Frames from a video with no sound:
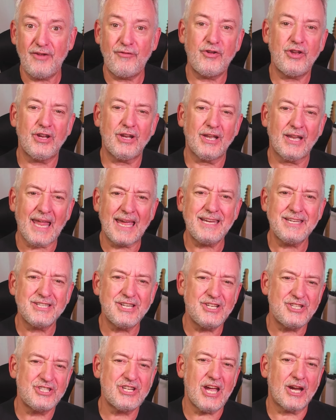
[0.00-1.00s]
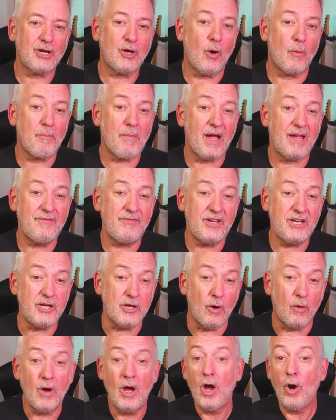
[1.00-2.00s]
If you'd like to check out my
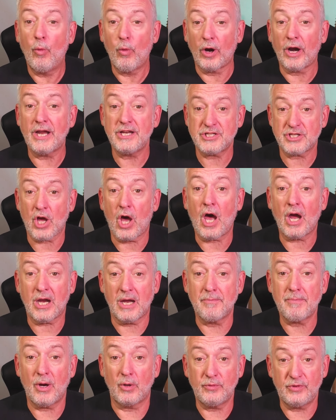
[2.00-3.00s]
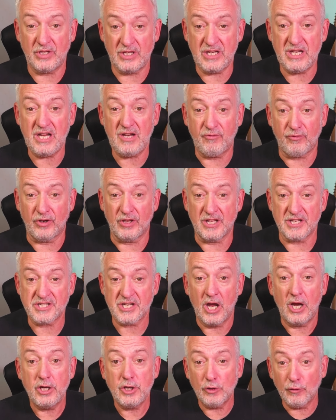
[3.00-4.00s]
video where I talk about the need for
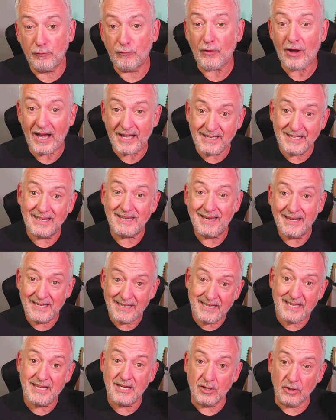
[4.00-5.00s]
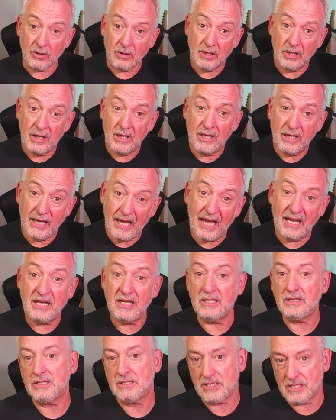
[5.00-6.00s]
this, you'll find it here and
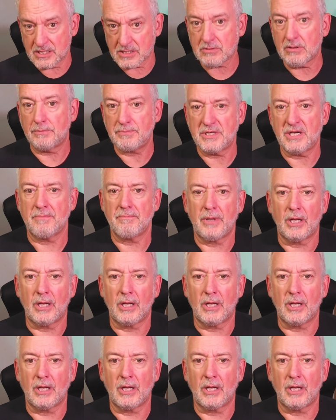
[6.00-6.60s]
in the description